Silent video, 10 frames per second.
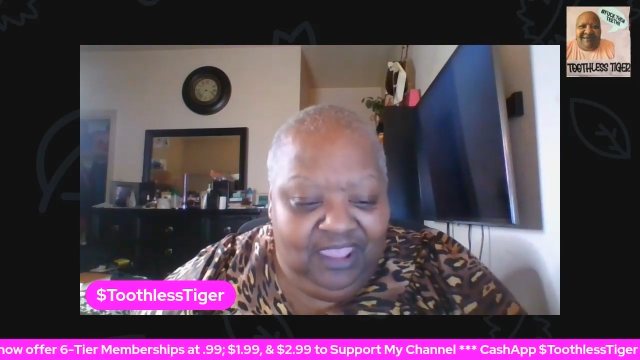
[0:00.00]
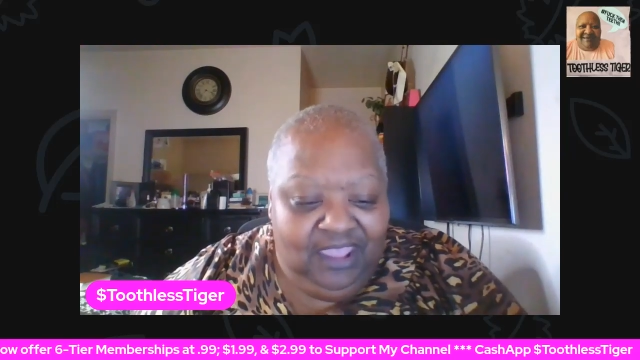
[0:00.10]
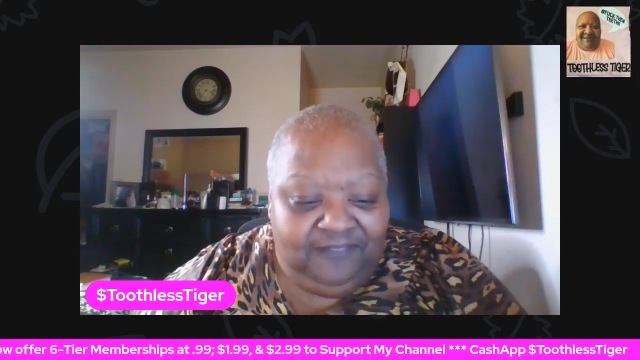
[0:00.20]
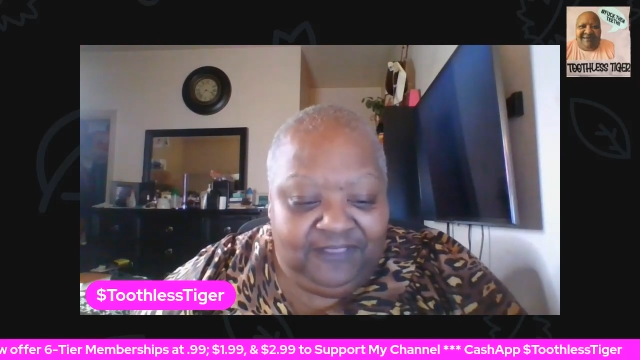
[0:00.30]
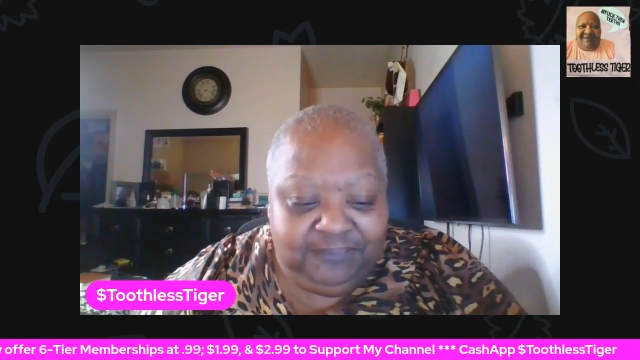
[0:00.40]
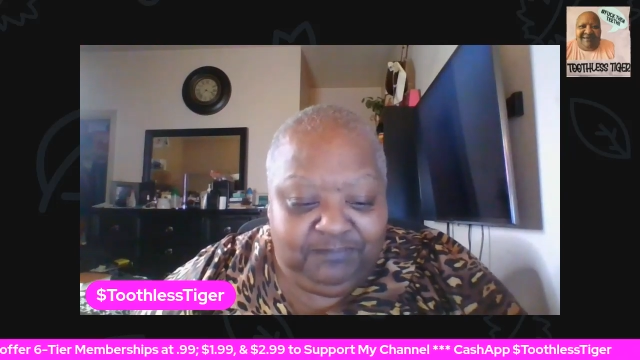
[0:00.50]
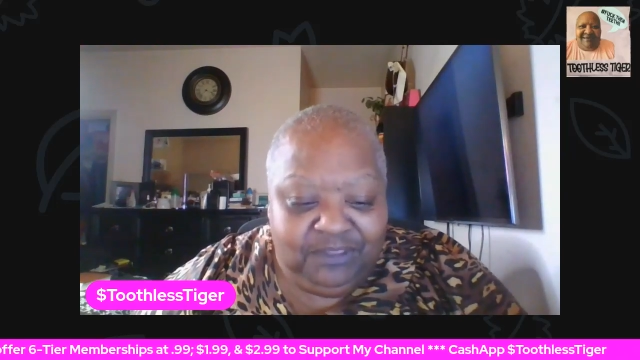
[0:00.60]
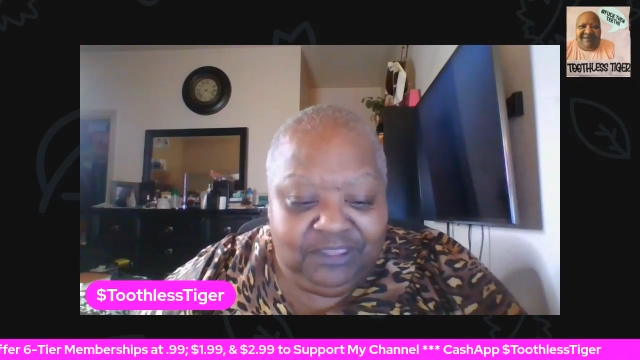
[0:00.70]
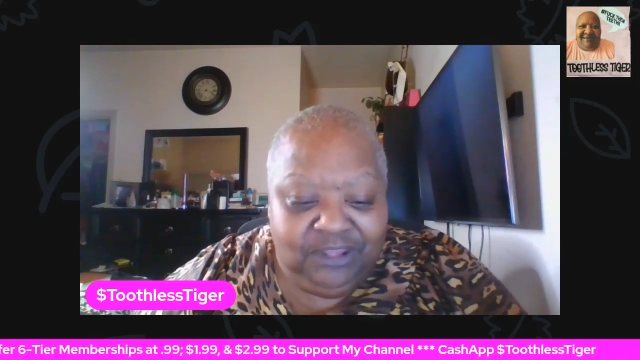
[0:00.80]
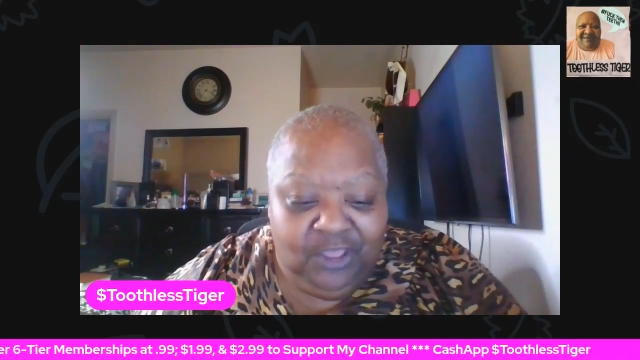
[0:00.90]
This
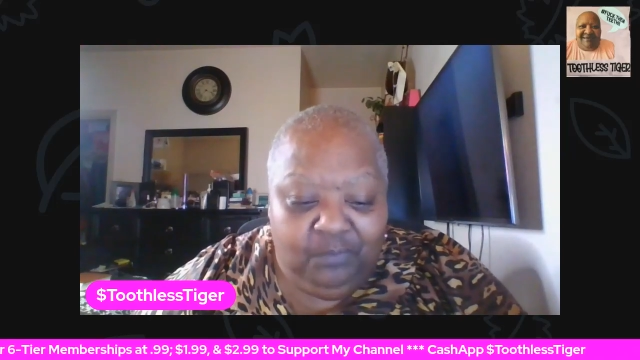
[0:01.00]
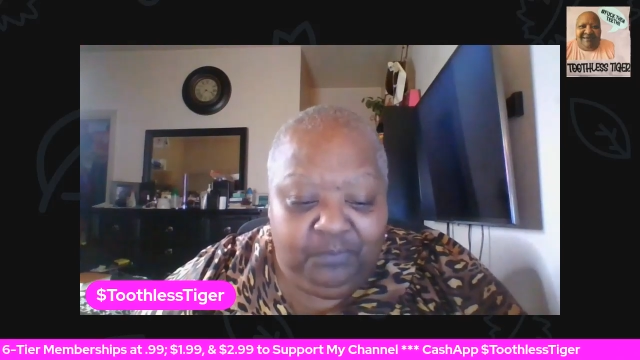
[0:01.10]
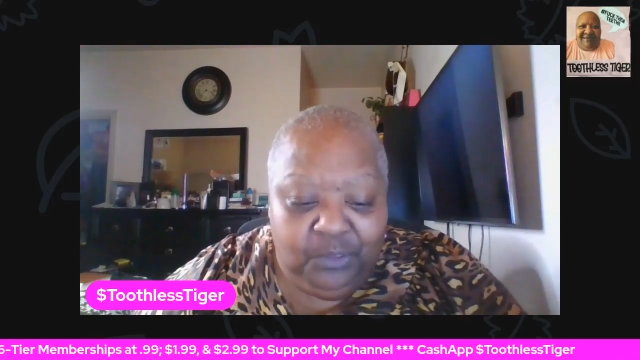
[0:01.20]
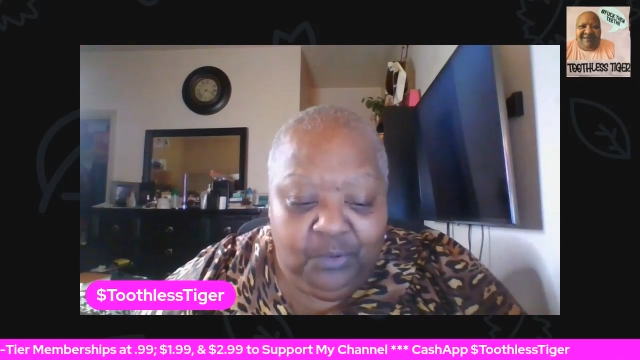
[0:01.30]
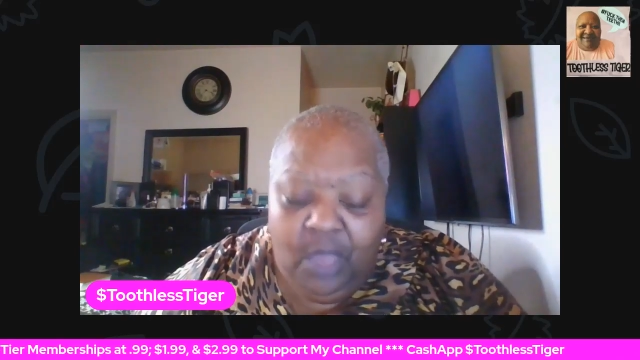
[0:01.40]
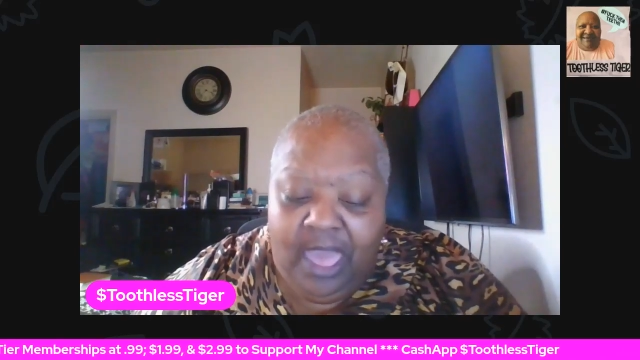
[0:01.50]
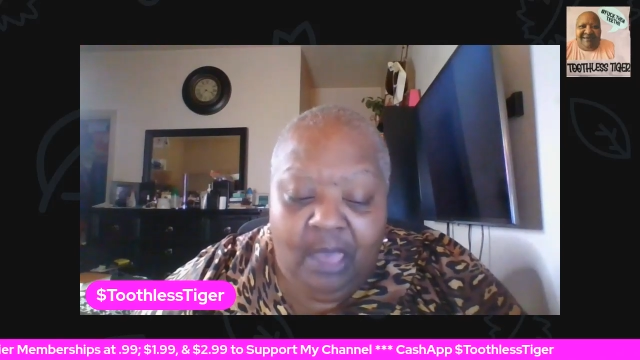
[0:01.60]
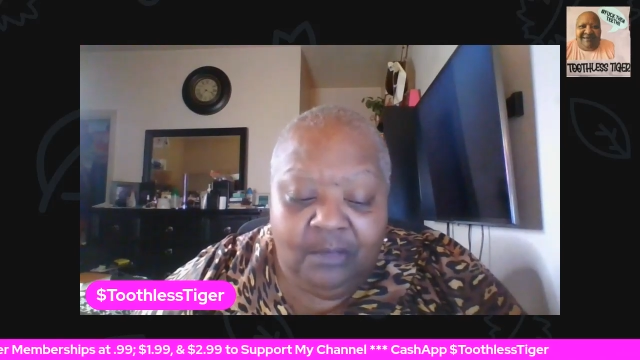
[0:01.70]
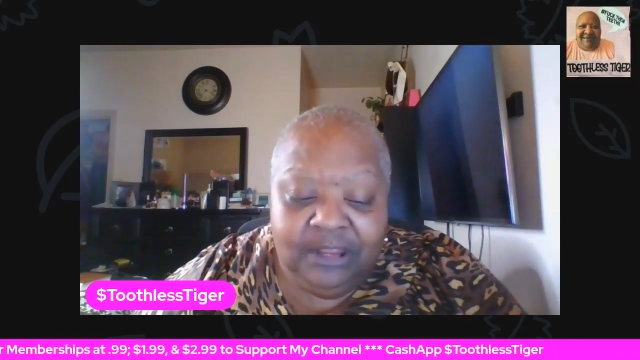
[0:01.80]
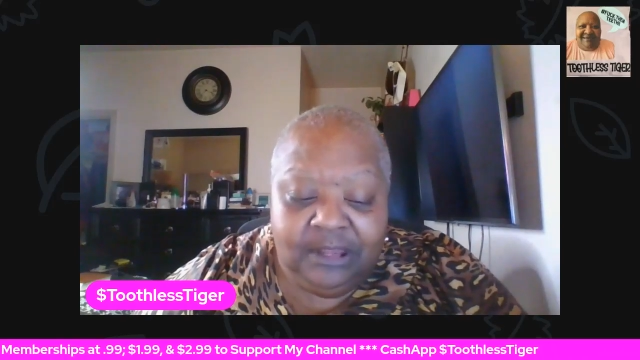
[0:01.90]
book can help you
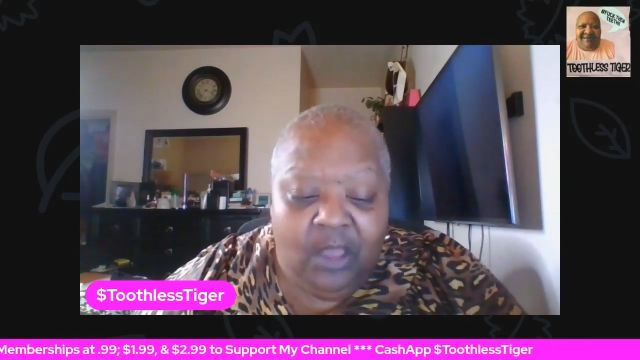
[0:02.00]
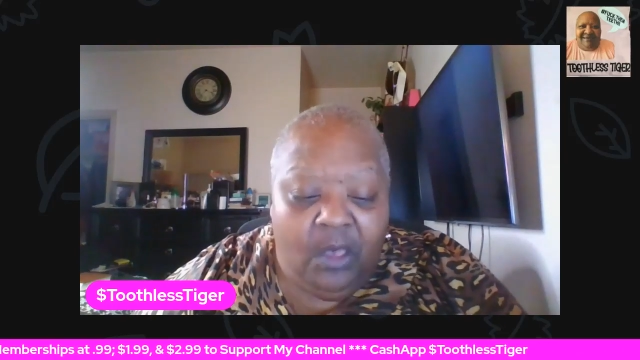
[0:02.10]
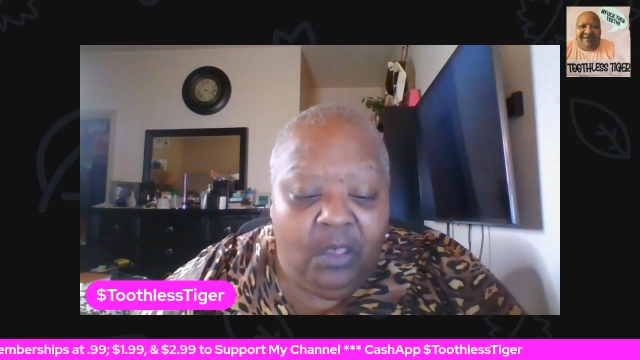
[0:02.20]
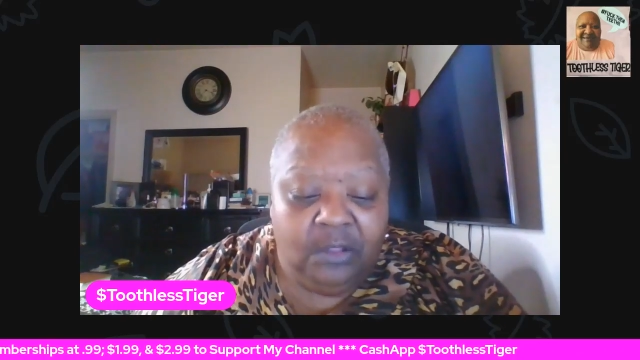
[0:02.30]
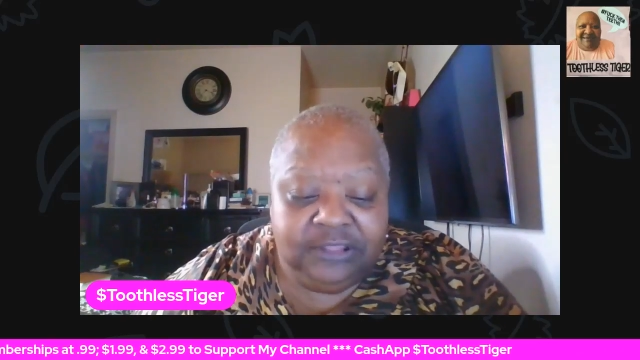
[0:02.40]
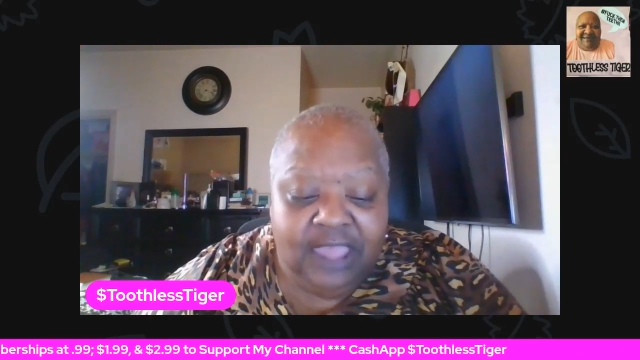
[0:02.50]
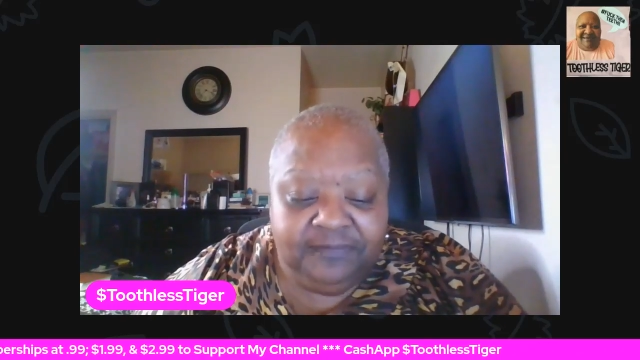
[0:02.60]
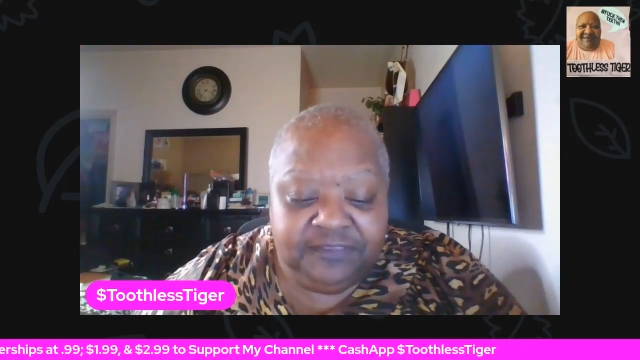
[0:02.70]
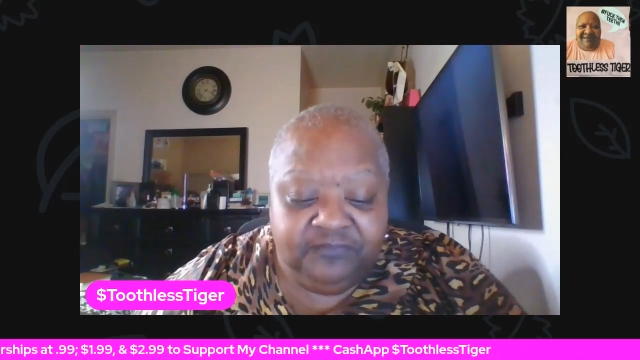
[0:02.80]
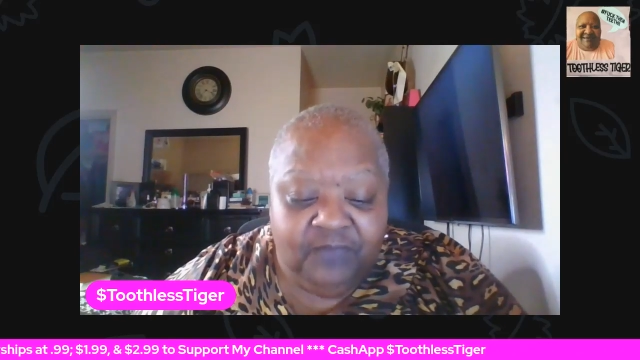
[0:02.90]
out in all
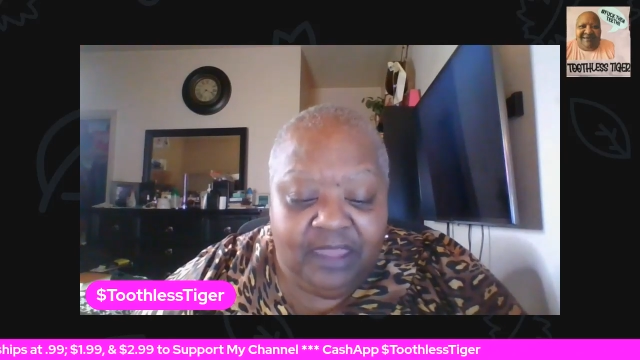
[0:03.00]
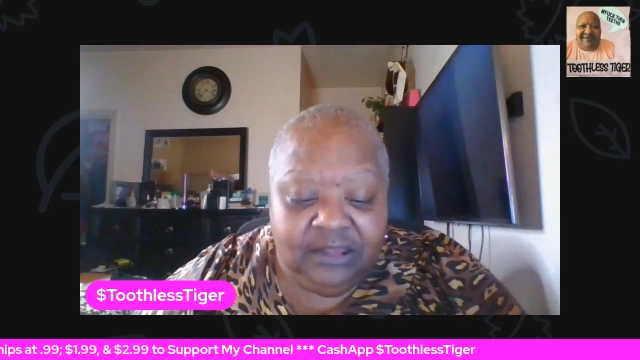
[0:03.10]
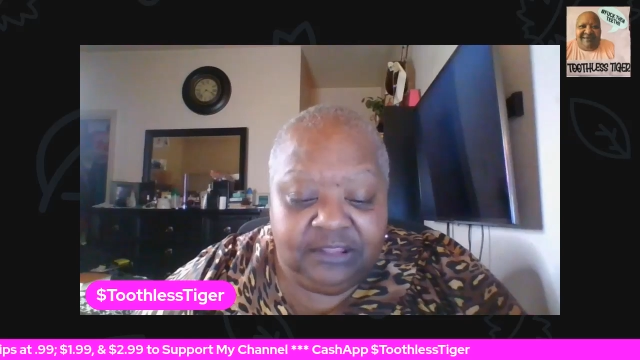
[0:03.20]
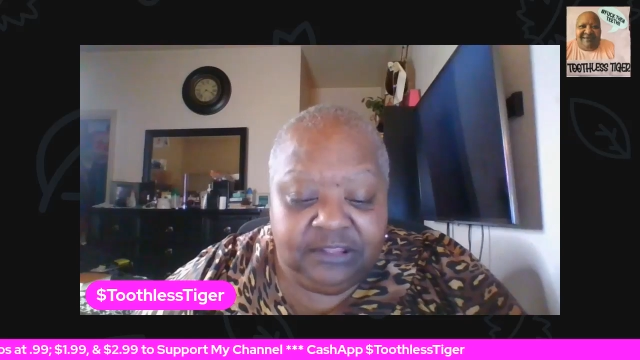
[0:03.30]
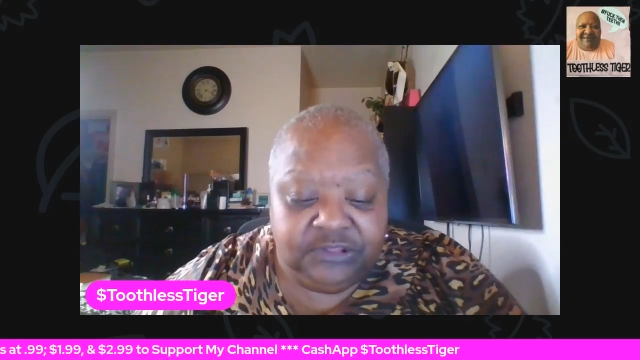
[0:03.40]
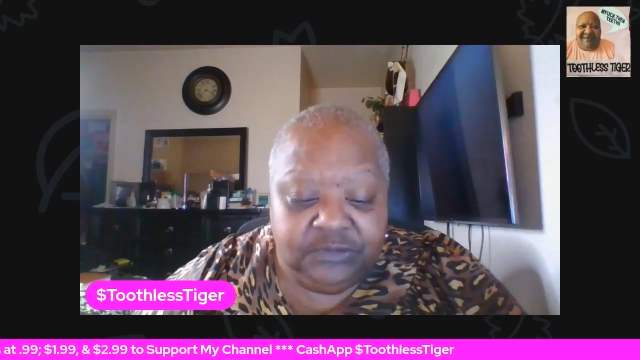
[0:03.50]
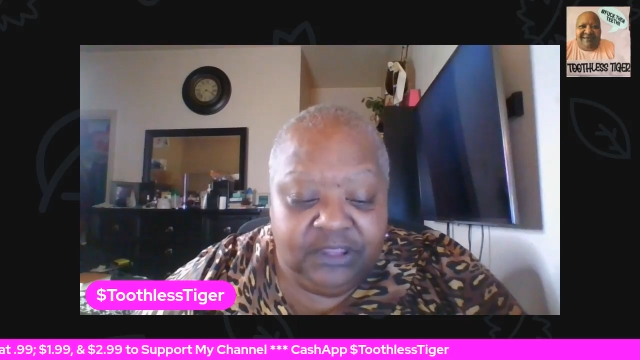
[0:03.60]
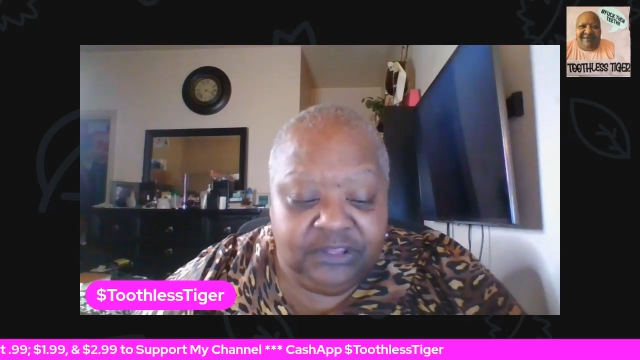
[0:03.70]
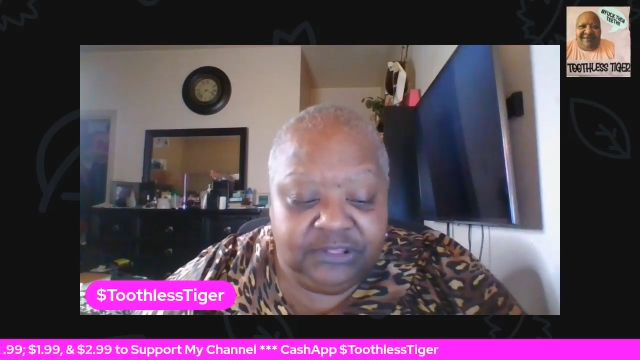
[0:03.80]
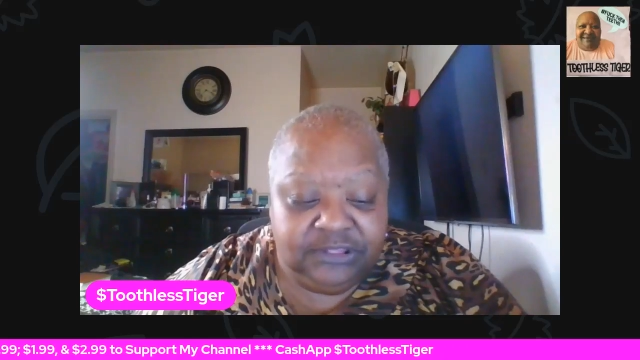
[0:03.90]
types of writing
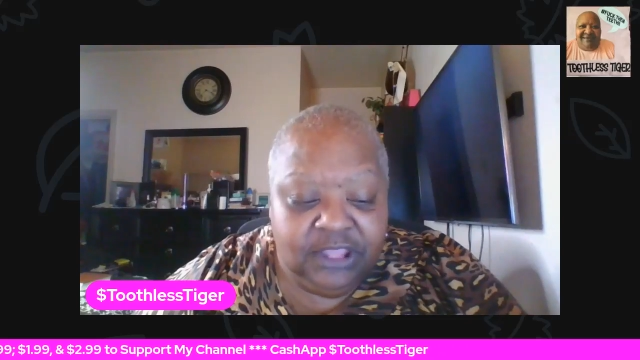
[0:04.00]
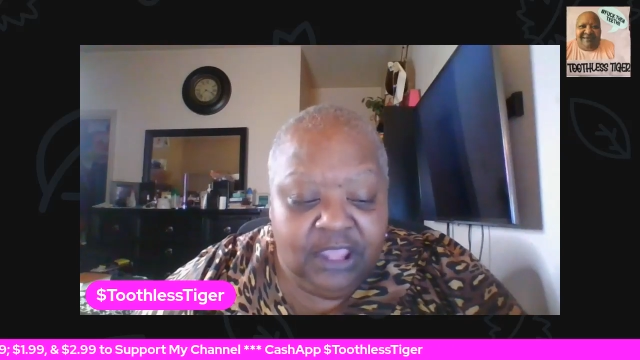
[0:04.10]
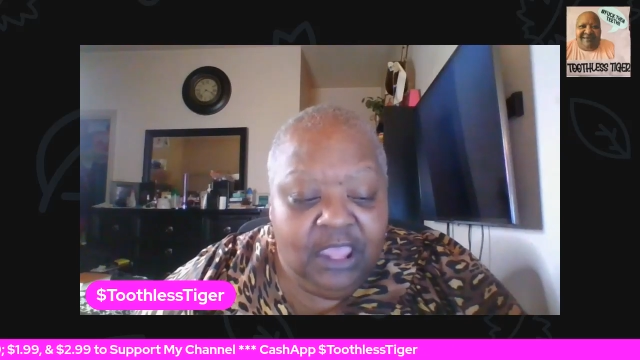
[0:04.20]
situations,